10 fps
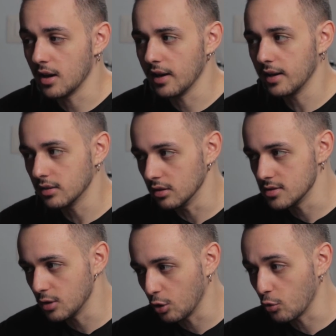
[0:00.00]
I like the
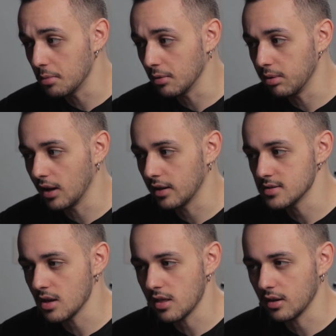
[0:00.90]
stock Reaper
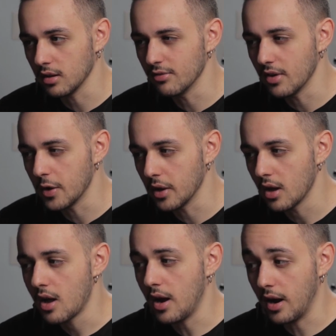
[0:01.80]
plugins. I think they're very
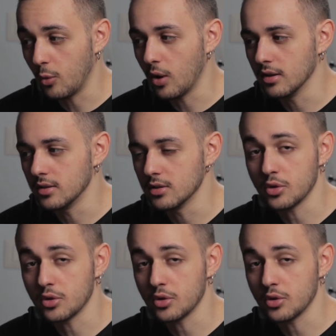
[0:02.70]
high quality,